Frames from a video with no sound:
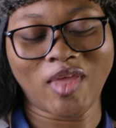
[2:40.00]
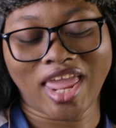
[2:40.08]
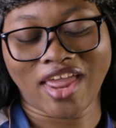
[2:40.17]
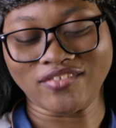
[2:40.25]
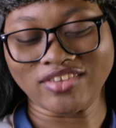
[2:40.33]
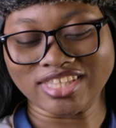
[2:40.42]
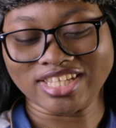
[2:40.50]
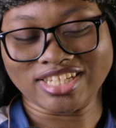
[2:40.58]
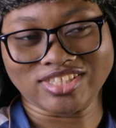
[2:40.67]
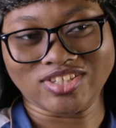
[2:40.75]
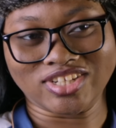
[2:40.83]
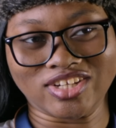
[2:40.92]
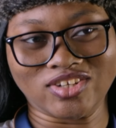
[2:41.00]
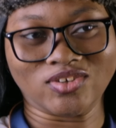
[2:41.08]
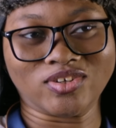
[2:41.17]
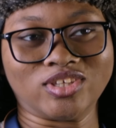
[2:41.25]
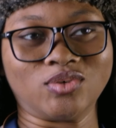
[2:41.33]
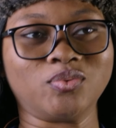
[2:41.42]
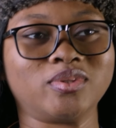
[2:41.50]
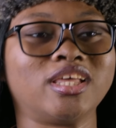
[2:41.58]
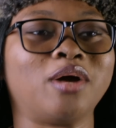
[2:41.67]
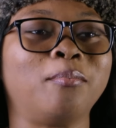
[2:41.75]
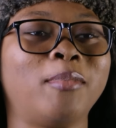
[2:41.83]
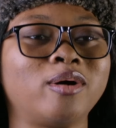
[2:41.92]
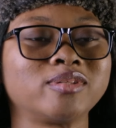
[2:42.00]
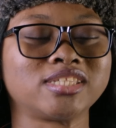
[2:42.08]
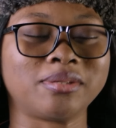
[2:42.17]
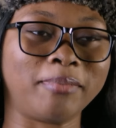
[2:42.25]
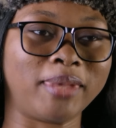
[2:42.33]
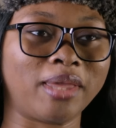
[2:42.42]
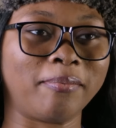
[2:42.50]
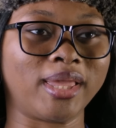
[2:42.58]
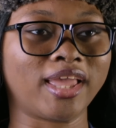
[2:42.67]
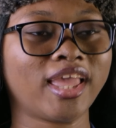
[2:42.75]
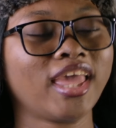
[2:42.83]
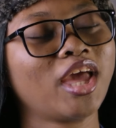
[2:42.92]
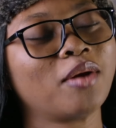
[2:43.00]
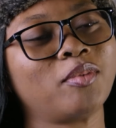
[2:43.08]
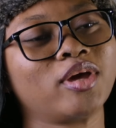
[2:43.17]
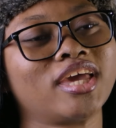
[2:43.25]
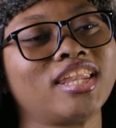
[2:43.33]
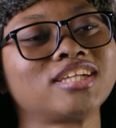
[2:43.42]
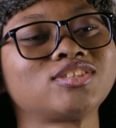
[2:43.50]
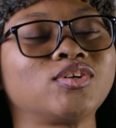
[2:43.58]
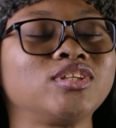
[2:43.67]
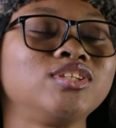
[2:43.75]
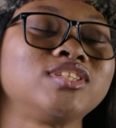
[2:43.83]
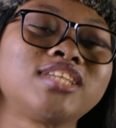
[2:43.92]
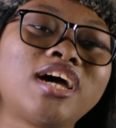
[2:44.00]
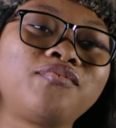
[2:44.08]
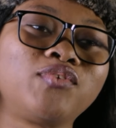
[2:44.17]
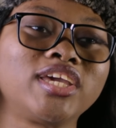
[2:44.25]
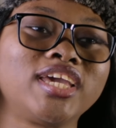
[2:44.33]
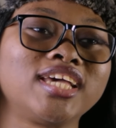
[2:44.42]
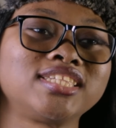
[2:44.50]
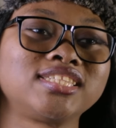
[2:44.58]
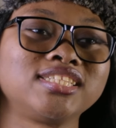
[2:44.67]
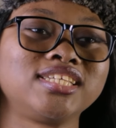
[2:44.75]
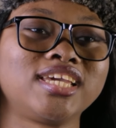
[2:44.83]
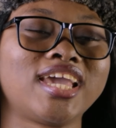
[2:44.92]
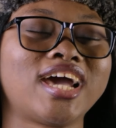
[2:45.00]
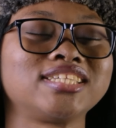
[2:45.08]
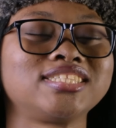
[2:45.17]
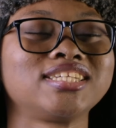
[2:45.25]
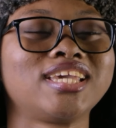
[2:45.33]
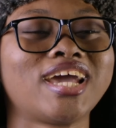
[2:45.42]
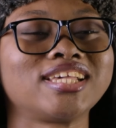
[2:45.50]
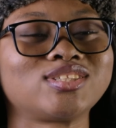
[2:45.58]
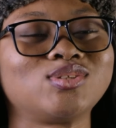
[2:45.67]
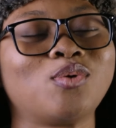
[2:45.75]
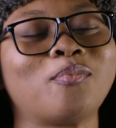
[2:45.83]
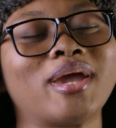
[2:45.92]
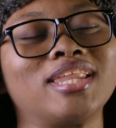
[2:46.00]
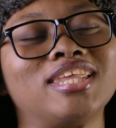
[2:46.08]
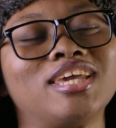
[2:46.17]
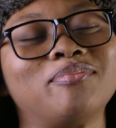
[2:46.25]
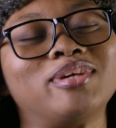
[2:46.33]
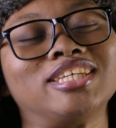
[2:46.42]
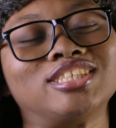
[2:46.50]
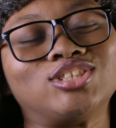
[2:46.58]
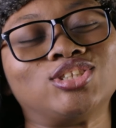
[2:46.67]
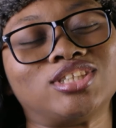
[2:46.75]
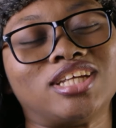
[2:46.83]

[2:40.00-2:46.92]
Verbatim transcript: everything is gonna go cute with that bouncing baby. But yeah, that's all the news I have for you guys today. As you guys know, my name is Jordan